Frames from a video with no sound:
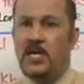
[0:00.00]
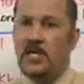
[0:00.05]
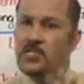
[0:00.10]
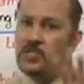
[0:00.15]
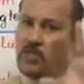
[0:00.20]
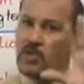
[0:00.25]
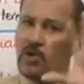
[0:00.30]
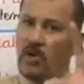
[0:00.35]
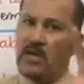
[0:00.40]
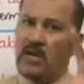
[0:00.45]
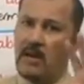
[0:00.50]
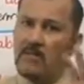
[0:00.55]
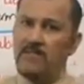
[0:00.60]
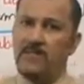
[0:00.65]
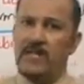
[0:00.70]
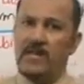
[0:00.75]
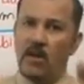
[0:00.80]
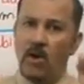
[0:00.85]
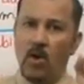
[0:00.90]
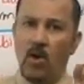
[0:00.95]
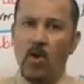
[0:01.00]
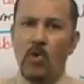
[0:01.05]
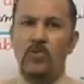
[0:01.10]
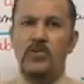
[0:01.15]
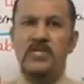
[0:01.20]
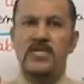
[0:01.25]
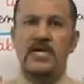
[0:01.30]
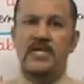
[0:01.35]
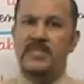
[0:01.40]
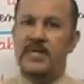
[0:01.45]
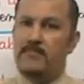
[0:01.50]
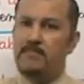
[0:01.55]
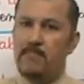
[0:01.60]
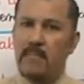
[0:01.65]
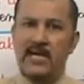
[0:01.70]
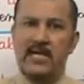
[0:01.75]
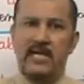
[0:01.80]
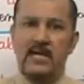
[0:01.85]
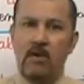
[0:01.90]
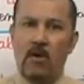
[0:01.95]
So your company owned that
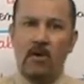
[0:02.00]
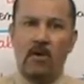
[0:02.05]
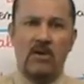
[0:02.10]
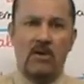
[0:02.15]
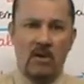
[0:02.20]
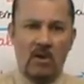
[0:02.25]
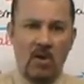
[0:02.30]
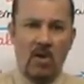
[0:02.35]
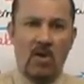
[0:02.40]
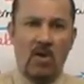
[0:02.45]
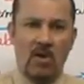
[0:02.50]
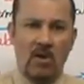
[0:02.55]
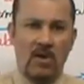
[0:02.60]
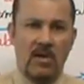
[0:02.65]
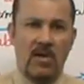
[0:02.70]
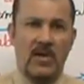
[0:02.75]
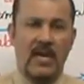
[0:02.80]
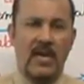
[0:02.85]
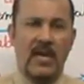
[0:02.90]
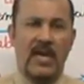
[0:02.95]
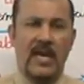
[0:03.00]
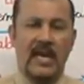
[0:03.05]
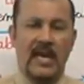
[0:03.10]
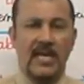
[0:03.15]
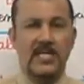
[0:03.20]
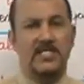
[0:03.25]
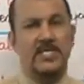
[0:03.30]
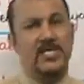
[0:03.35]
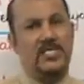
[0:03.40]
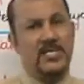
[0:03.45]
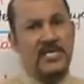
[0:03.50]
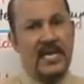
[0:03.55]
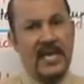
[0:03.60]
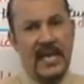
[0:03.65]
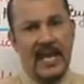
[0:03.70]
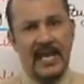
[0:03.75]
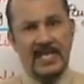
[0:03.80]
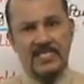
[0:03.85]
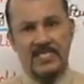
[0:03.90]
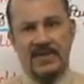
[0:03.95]
money all along. Hence, it's an
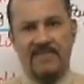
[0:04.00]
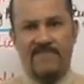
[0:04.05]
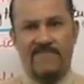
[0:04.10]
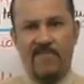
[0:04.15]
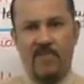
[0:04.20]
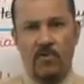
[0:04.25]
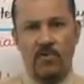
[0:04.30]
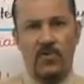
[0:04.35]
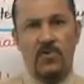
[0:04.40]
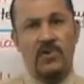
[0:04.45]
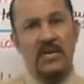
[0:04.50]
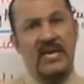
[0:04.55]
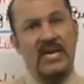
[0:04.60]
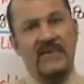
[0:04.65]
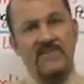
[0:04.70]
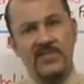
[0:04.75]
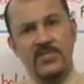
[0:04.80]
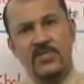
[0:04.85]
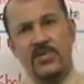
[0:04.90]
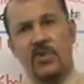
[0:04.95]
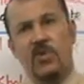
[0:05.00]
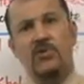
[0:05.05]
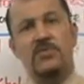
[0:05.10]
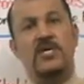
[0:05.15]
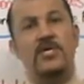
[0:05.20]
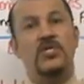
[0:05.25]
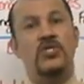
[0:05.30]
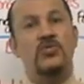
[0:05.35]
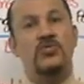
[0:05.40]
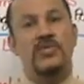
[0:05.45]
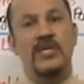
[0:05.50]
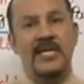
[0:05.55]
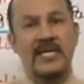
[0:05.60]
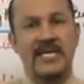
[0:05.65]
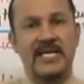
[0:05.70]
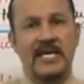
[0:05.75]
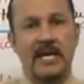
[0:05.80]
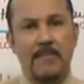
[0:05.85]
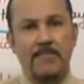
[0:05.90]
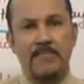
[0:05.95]
asset for you, even though the
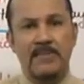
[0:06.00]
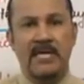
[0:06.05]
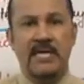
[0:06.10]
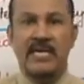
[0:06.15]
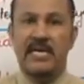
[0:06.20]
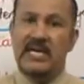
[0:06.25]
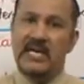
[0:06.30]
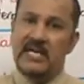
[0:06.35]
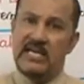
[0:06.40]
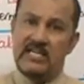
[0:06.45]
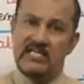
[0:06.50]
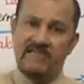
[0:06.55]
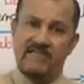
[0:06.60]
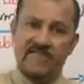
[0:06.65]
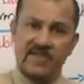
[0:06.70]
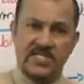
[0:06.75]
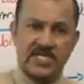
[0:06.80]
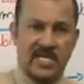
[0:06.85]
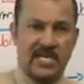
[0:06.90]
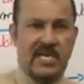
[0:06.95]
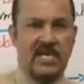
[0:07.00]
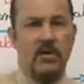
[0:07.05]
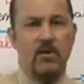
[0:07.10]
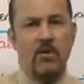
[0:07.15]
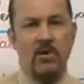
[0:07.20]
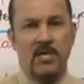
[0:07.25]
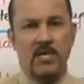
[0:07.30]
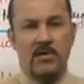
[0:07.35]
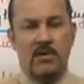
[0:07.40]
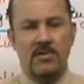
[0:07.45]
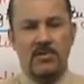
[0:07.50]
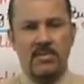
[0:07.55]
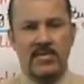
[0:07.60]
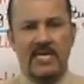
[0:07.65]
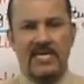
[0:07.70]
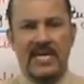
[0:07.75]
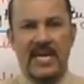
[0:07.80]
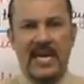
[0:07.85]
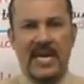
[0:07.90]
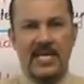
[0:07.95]
utility company is physically holding on to
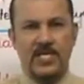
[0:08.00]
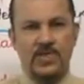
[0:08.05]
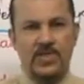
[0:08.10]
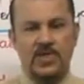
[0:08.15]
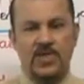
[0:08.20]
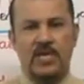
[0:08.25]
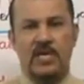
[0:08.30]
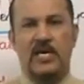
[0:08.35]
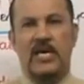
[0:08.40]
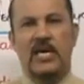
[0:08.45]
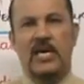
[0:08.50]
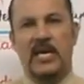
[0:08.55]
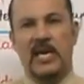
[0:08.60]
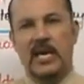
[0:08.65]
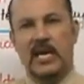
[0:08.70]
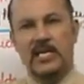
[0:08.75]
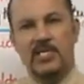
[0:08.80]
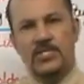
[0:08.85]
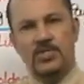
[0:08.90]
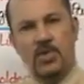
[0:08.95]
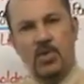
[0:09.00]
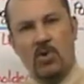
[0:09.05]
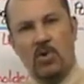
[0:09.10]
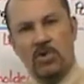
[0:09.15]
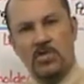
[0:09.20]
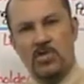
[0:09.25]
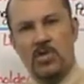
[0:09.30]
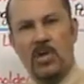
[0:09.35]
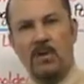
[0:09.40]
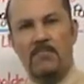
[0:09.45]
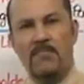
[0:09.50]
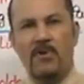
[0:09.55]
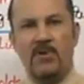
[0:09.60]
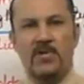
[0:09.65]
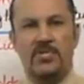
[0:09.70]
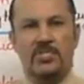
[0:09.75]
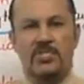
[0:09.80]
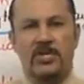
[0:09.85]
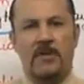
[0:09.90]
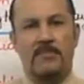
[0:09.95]
that cash. And so on your
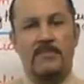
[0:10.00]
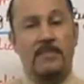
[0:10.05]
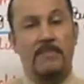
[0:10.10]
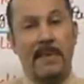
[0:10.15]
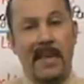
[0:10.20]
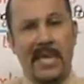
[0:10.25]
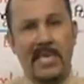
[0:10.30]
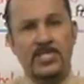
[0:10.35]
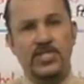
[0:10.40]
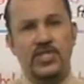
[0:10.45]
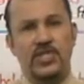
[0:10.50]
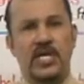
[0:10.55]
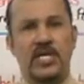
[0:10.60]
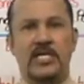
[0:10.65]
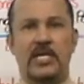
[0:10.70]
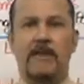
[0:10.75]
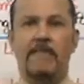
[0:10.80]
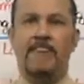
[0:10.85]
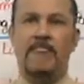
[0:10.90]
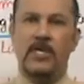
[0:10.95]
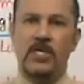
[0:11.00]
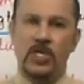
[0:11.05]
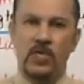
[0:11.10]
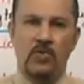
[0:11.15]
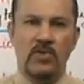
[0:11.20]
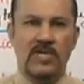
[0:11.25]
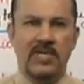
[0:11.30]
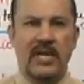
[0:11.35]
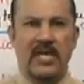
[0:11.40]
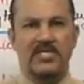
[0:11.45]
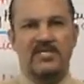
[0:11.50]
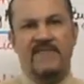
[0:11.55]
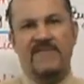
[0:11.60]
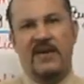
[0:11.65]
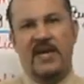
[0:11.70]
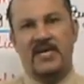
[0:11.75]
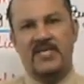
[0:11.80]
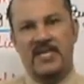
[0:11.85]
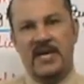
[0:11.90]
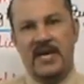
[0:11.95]
books, on the balance sheet, you would
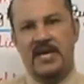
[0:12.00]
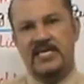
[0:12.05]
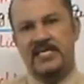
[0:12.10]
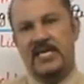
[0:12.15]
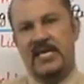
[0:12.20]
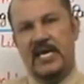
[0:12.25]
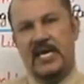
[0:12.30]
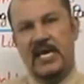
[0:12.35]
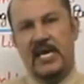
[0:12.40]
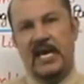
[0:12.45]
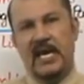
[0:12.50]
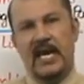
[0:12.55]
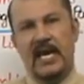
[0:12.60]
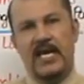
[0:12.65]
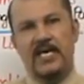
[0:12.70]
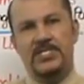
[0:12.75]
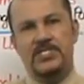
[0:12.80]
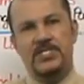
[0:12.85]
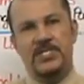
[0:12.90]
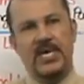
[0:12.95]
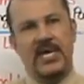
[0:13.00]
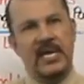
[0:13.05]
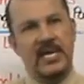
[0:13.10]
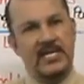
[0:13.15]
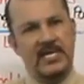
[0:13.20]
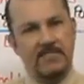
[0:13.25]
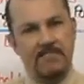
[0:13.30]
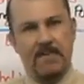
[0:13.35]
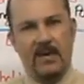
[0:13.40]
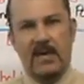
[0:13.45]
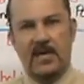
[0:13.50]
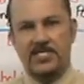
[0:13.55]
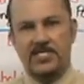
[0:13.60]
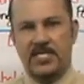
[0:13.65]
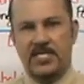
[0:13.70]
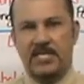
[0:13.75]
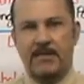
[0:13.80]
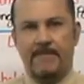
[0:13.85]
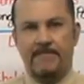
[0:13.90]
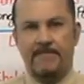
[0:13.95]
classify that as a
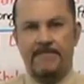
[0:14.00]
deposit.